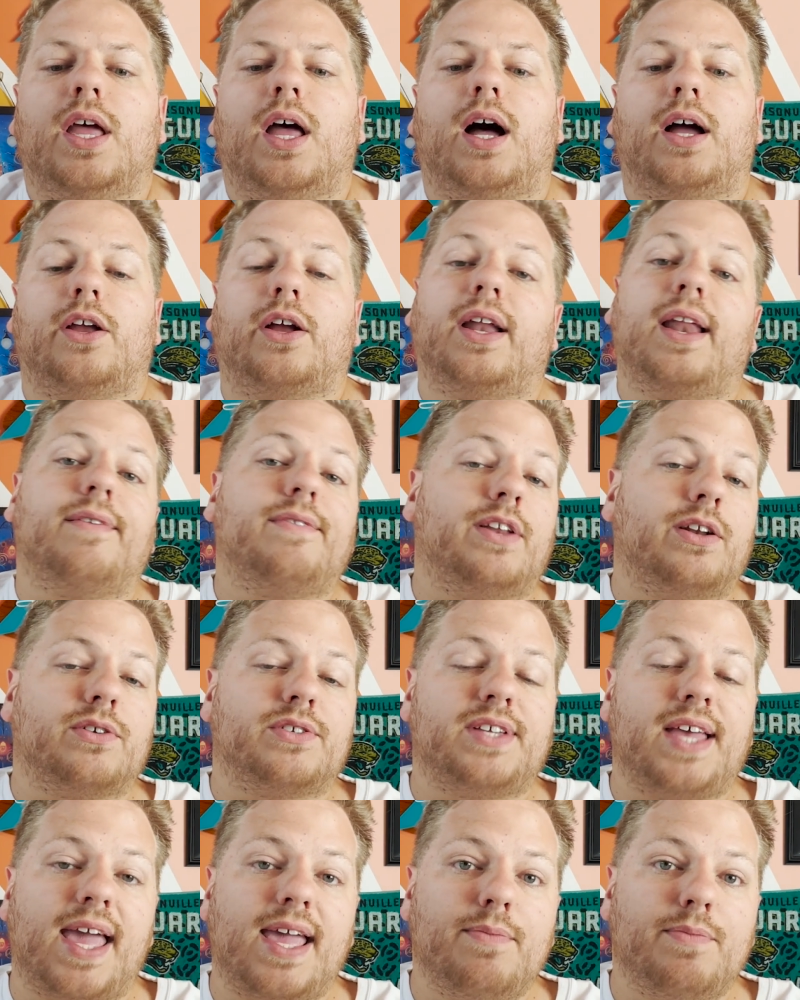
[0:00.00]
You're gonna have
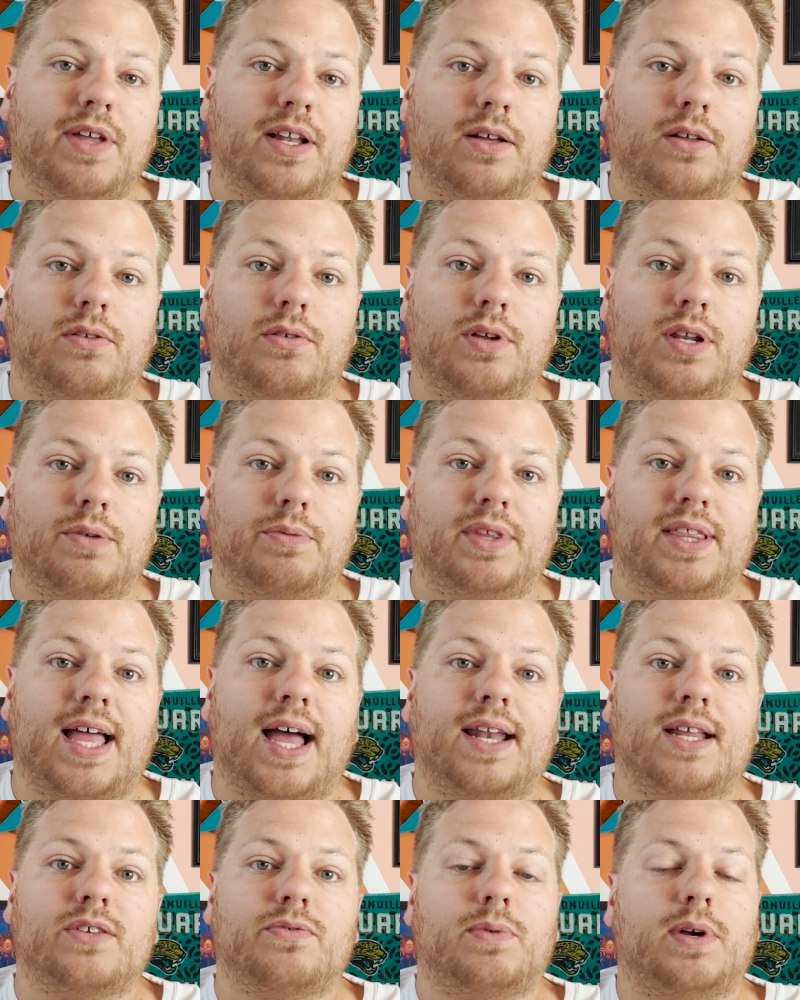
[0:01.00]
entertainment included with
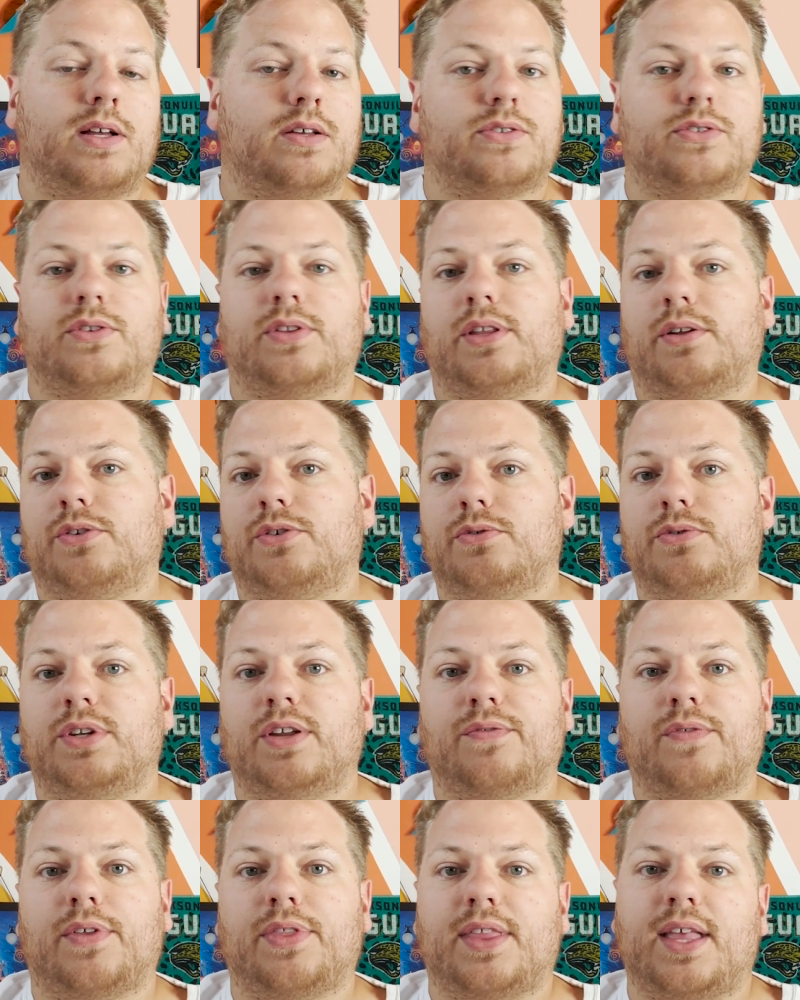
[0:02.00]
that as well, so they'll do
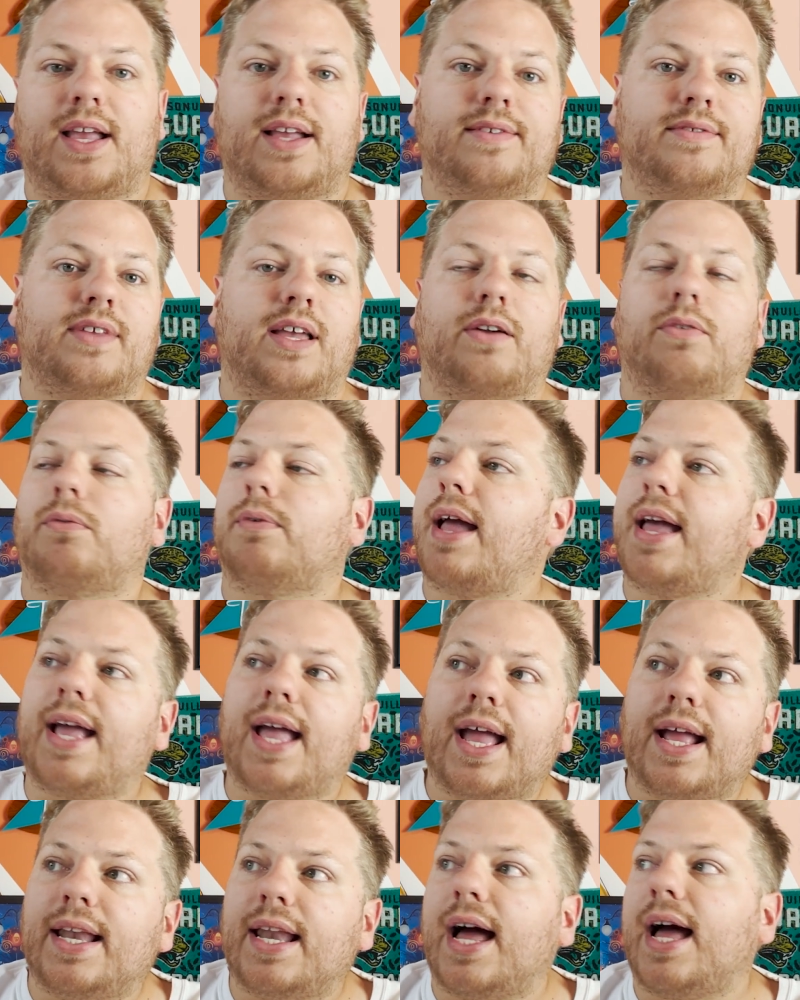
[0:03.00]
different things like
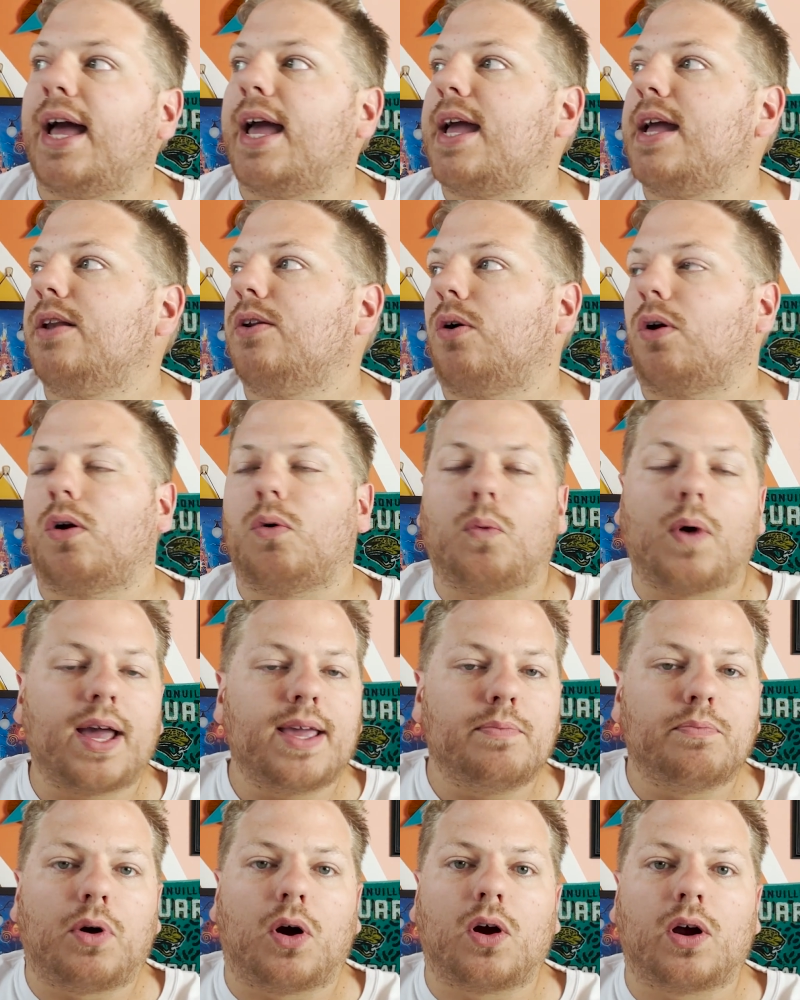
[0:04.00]
reggae night or a
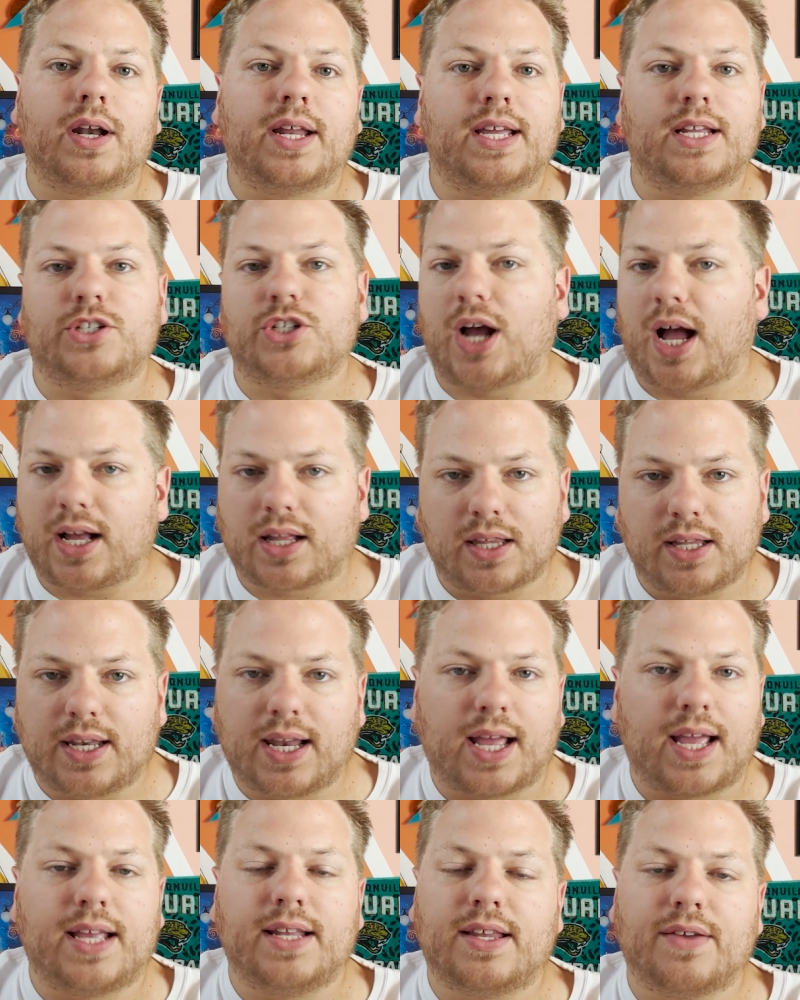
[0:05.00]
white party, chocolate
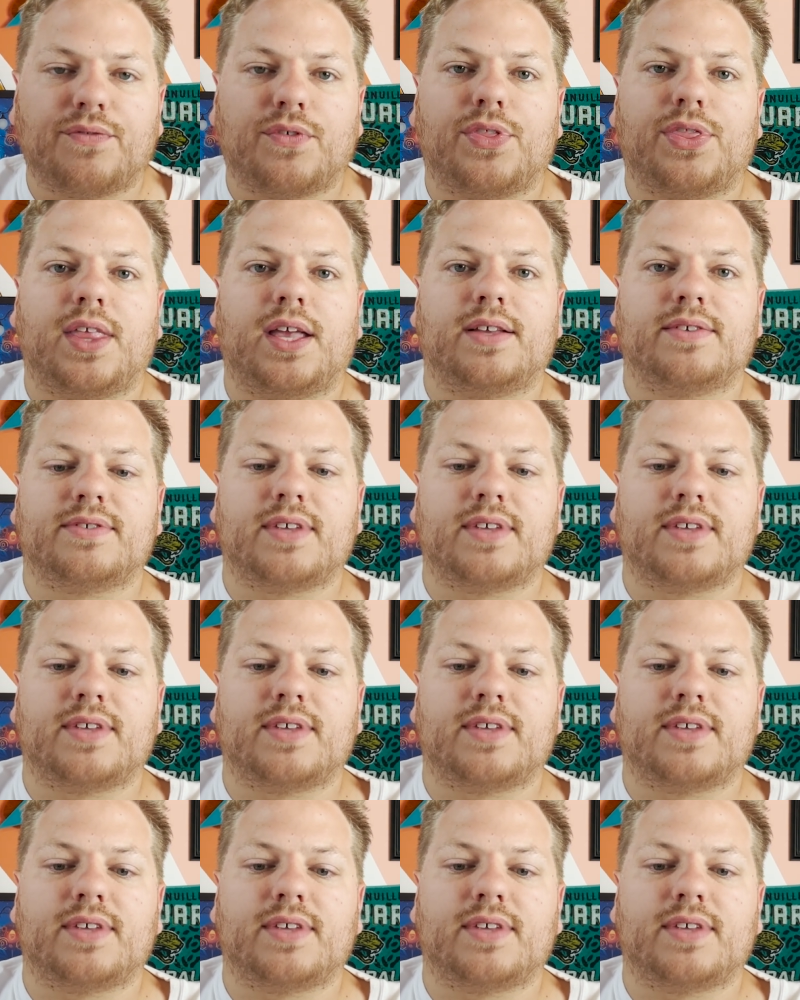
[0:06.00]
night, different things